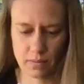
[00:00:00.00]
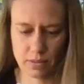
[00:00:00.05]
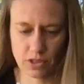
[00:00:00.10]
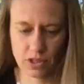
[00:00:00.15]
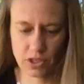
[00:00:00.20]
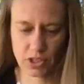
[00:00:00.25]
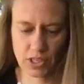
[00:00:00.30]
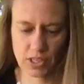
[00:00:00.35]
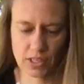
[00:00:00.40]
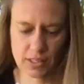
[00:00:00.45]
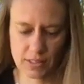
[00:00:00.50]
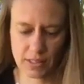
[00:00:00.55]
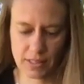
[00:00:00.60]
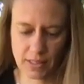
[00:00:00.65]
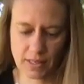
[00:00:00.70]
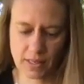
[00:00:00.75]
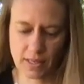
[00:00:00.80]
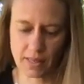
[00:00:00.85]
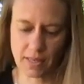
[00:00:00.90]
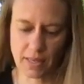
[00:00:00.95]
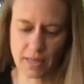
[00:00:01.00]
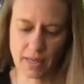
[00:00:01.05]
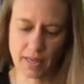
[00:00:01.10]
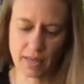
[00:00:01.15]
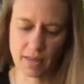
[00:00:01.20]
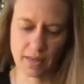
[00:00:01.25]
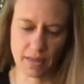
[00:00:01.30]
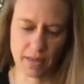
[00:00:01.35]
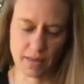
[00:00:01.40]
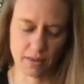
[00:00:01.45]
just the
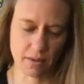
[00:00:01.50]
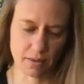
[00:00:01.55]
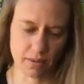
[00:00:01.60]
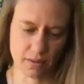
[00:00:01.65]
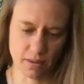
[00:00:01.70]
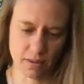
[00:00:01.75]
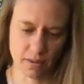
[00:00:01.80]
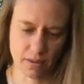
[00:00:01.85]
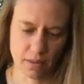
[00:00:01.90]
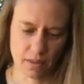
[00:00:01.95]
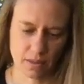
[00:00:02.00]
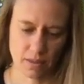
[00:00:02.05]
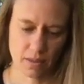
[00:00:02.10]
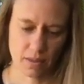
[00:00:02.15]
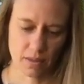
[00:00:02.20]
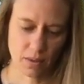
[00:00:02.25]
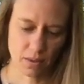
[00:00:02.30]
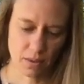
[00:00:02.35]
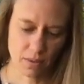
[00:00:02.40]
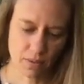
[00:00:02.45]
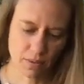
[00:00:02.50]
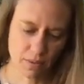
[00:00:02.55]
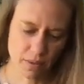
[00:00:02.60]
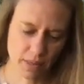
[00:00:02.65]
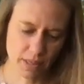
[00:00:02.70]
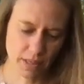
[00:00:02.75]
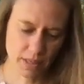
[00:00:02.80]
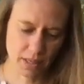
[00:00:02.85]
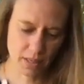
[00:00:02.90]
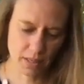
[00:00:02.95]
clay, and all
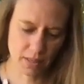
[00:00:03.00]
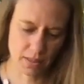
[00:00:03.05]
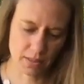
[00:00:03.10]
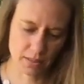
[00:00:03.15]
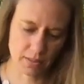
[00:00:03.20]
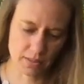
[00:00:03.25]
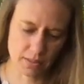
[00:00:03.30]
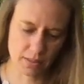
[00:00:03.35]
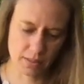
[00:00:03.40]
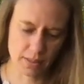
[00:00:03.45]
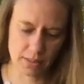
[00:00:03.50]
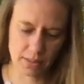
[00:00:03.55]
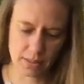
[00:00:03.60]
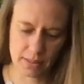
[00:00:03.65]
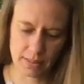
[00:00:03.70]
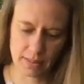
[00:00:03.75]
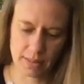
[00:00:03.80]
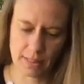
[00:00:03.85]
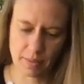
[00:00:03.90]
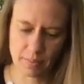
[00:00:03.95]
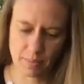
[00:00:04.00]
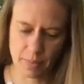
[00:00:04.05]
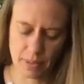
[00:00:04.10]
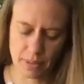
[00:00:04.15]
the slip